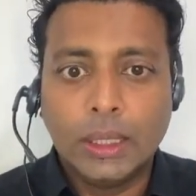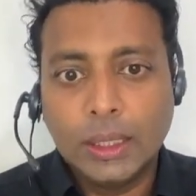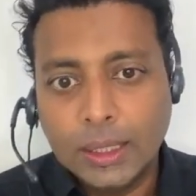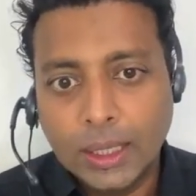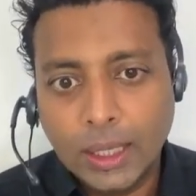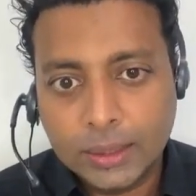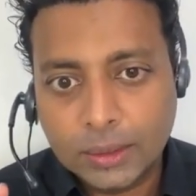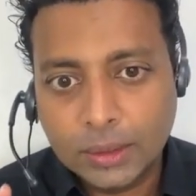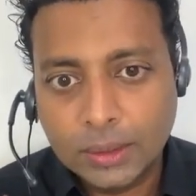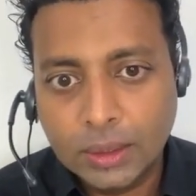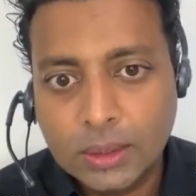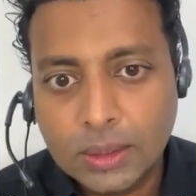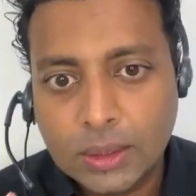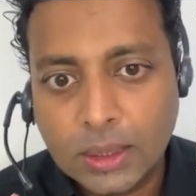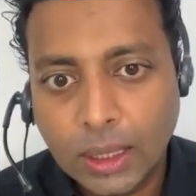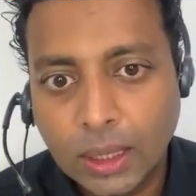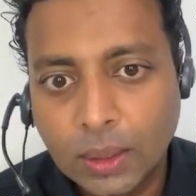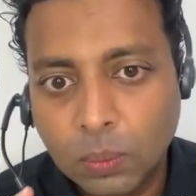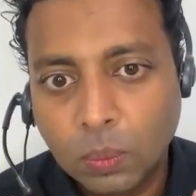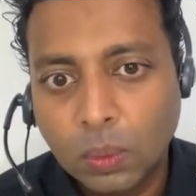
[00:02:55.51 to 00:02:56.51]

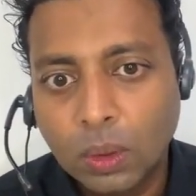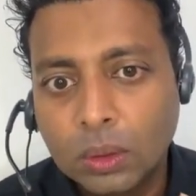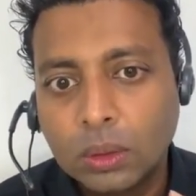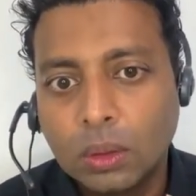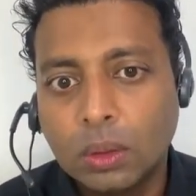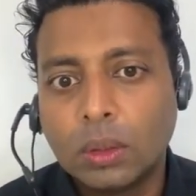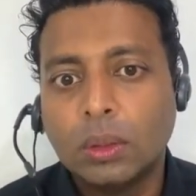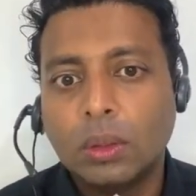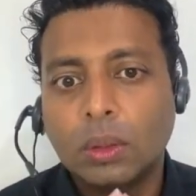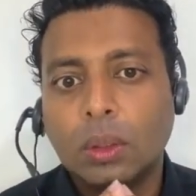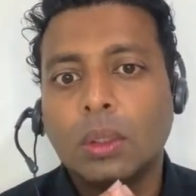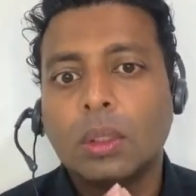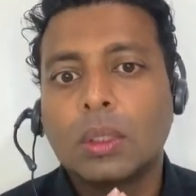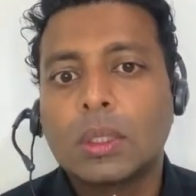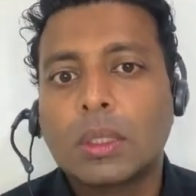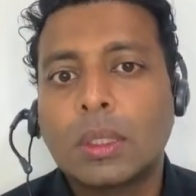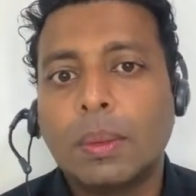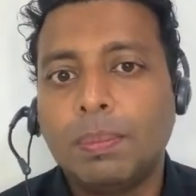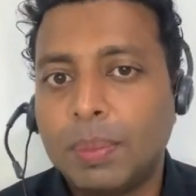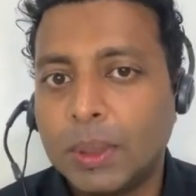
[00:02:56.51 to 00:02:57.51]
Elections are won or
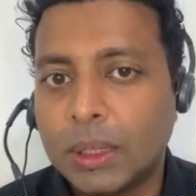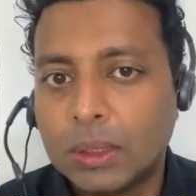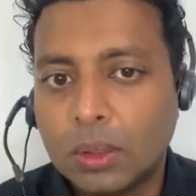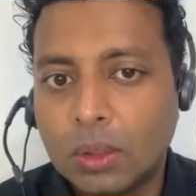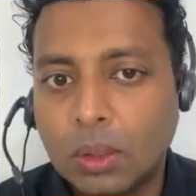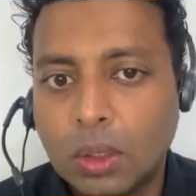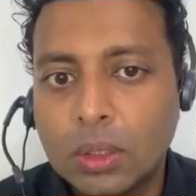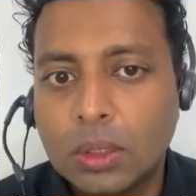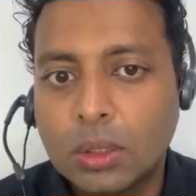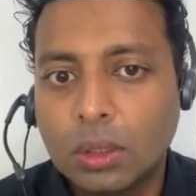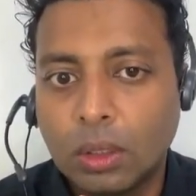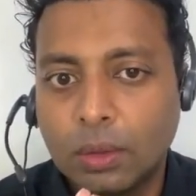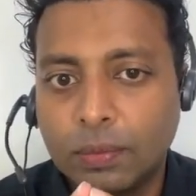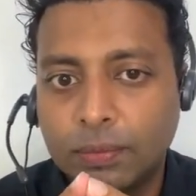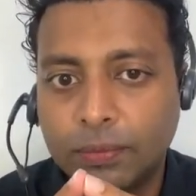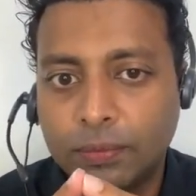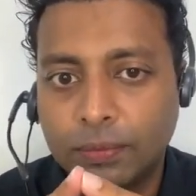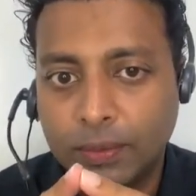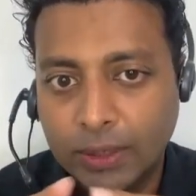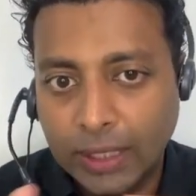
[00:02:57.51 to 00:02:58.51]
lost because
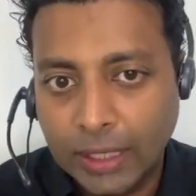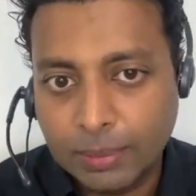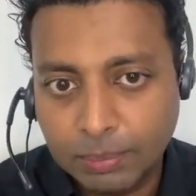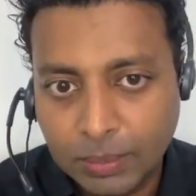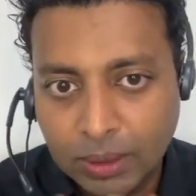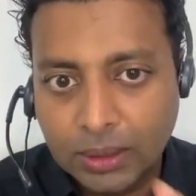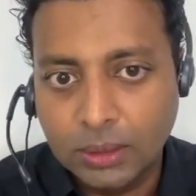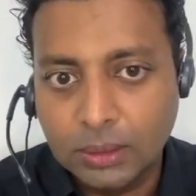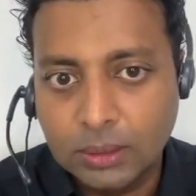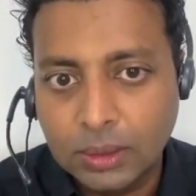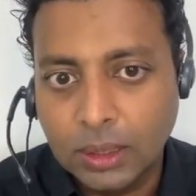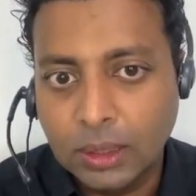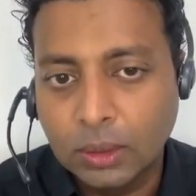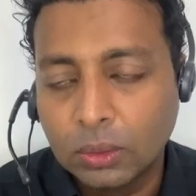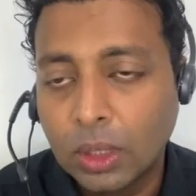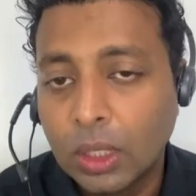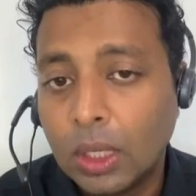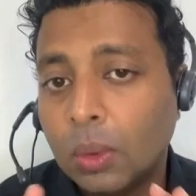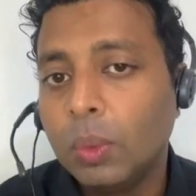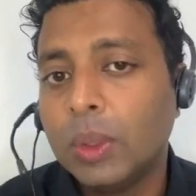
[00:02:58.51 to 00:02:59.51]
of that middle
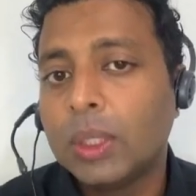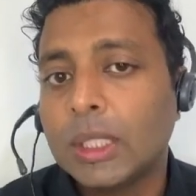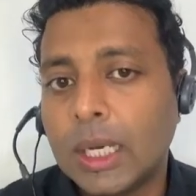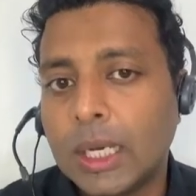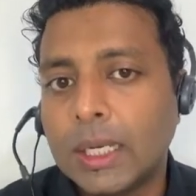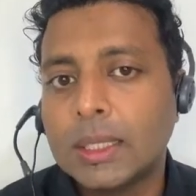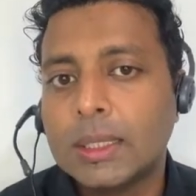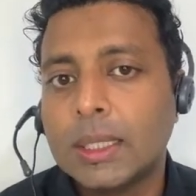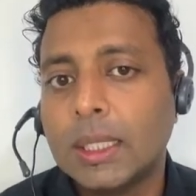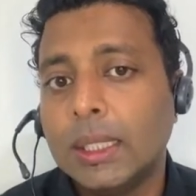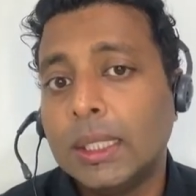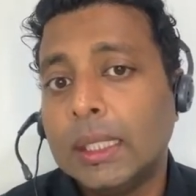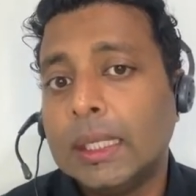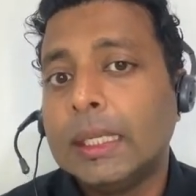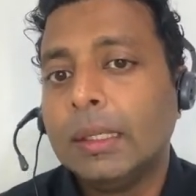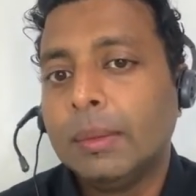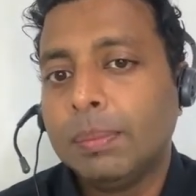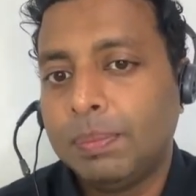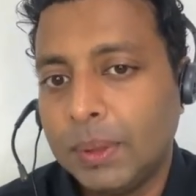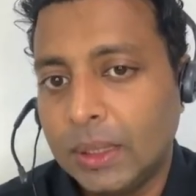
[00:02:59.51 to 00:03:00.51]
ground, which I say
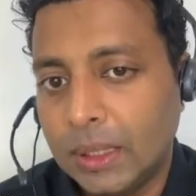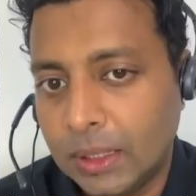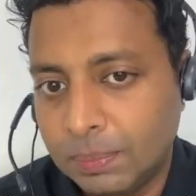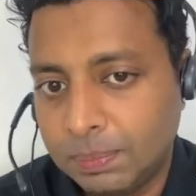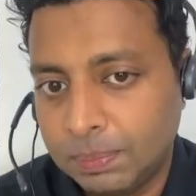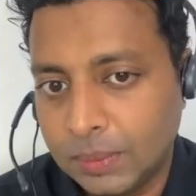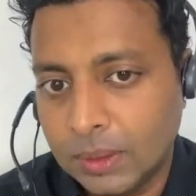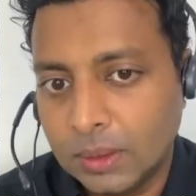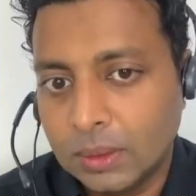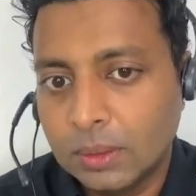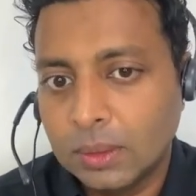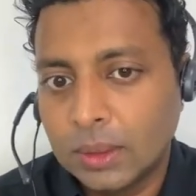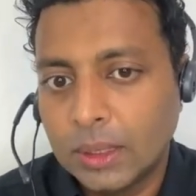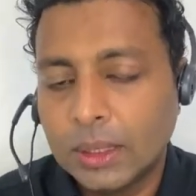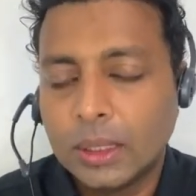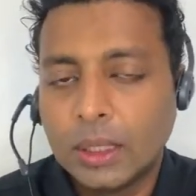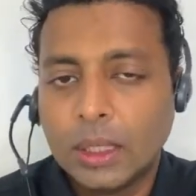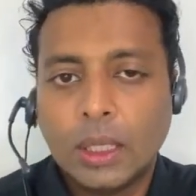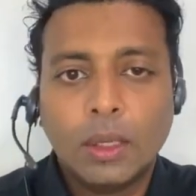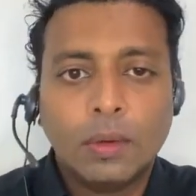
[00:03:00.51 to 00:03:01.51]
lean PAP,
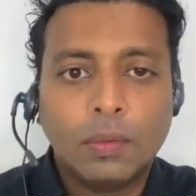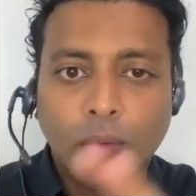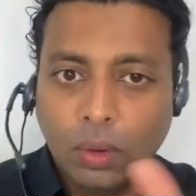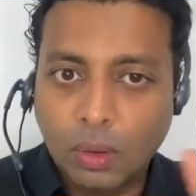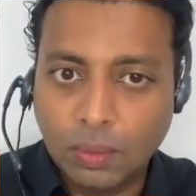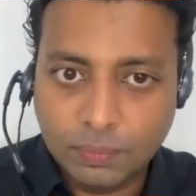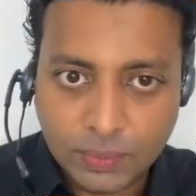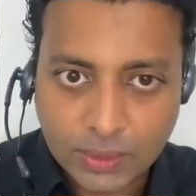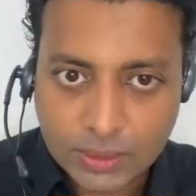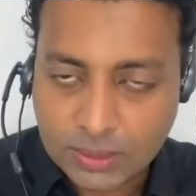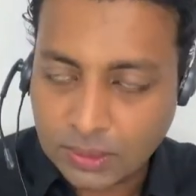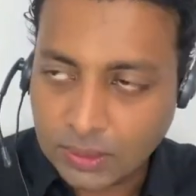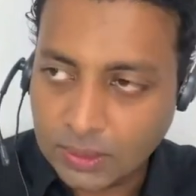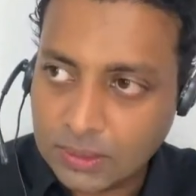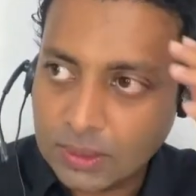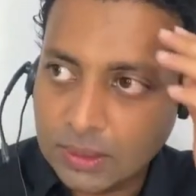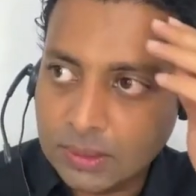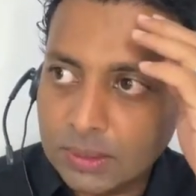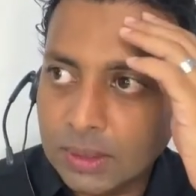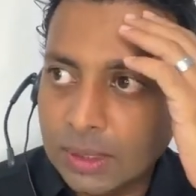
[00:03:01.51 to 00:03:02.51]
right? For obvious
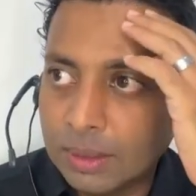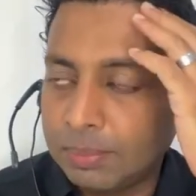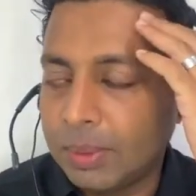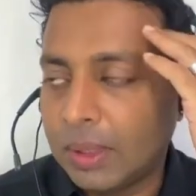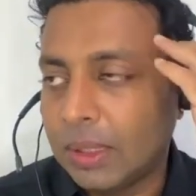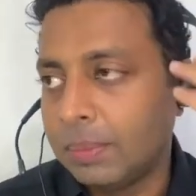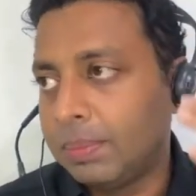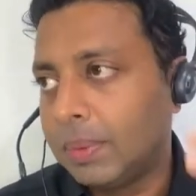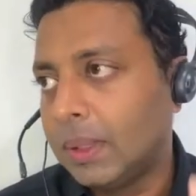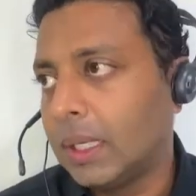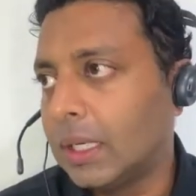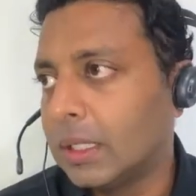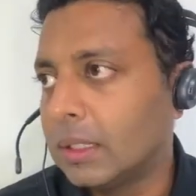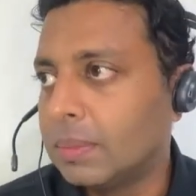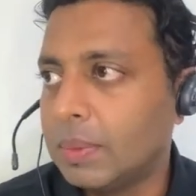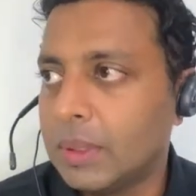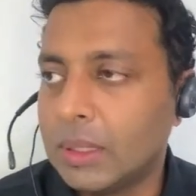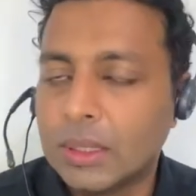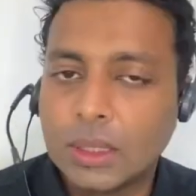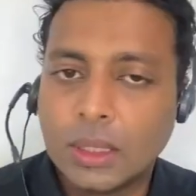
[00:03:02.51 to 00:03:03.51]
reasons, right? PAP
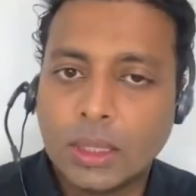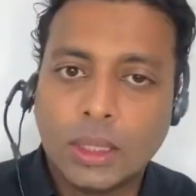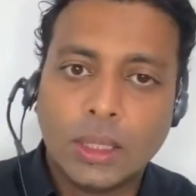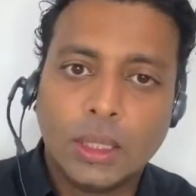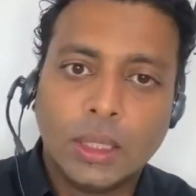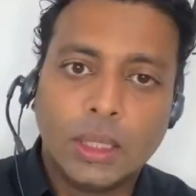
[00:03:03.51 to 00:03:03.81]
has been